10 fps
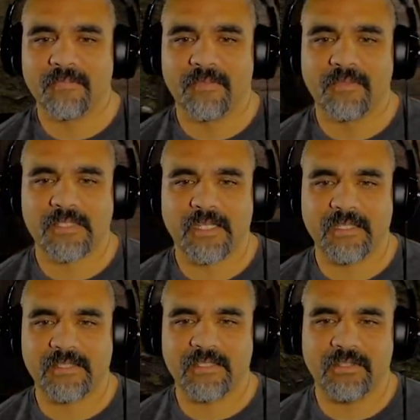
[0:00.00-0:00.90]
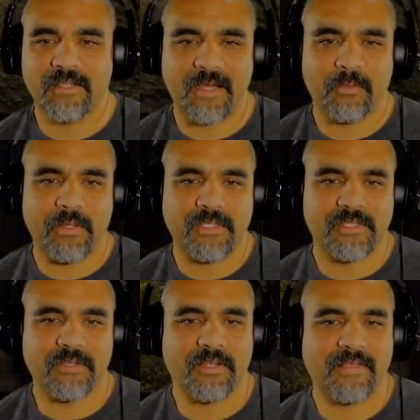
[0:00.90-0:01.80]
Looks like it's good that way,
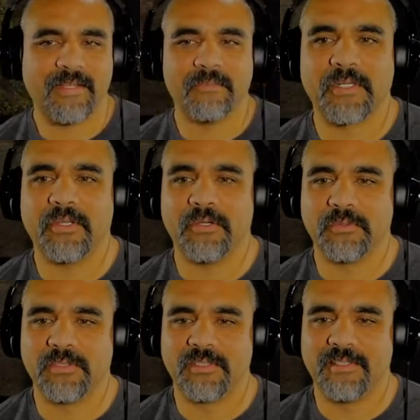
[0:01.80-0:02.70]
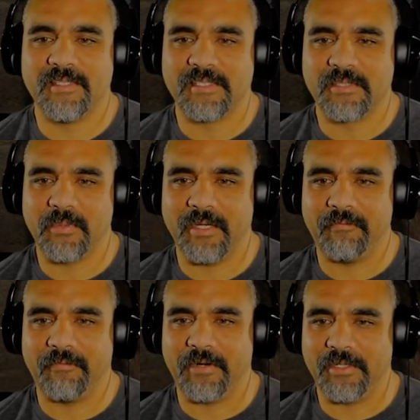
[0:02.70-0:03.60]
so I think I'm go this way
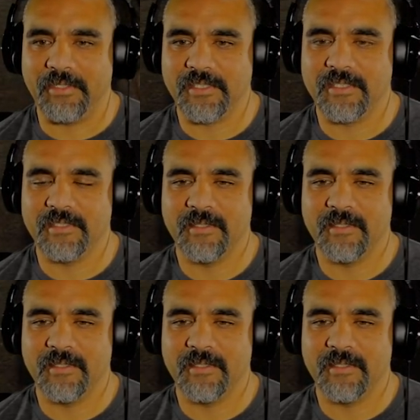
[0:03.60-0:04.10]
first.